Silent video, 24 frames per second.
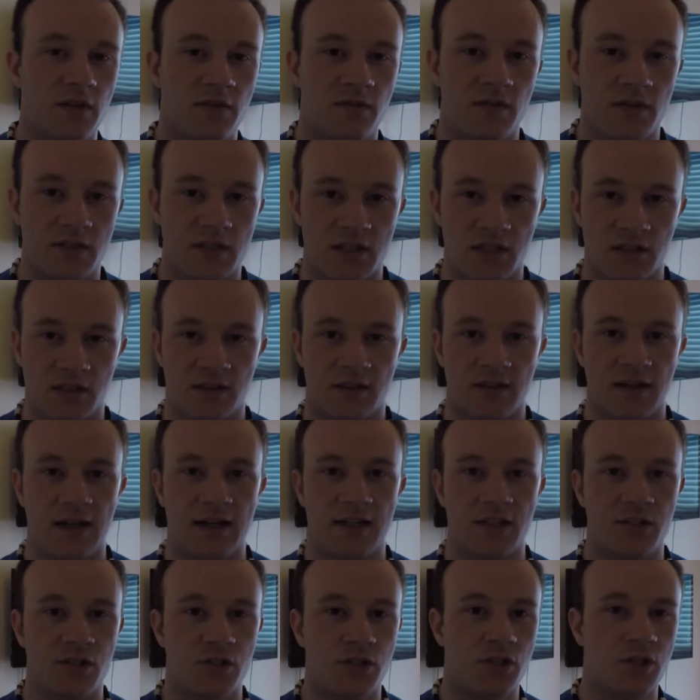Vista
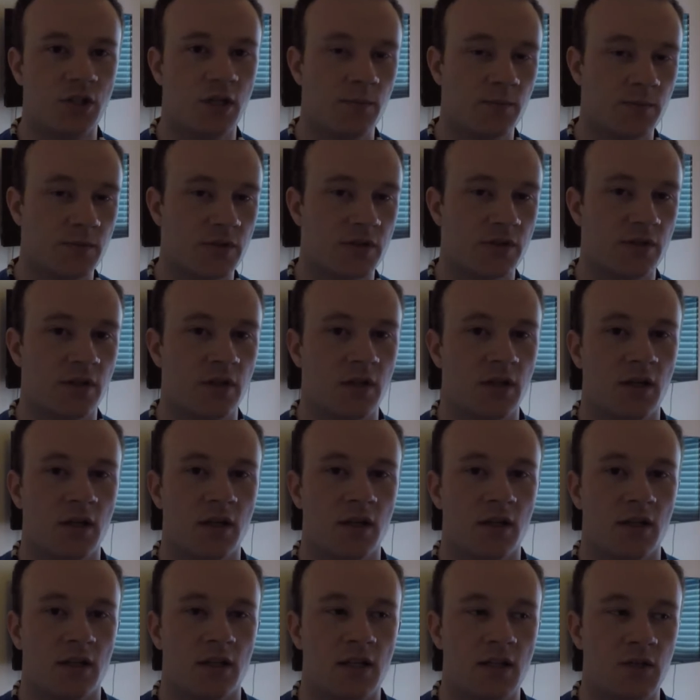class ships.
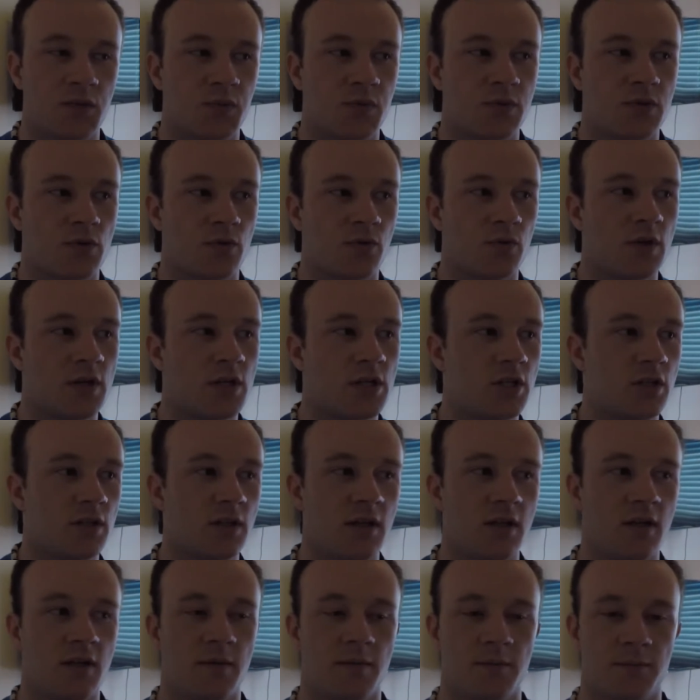This was
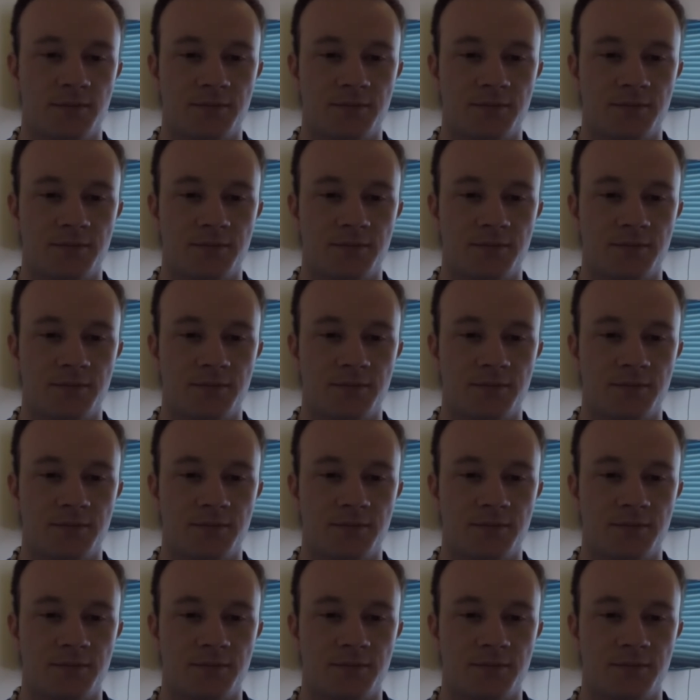originally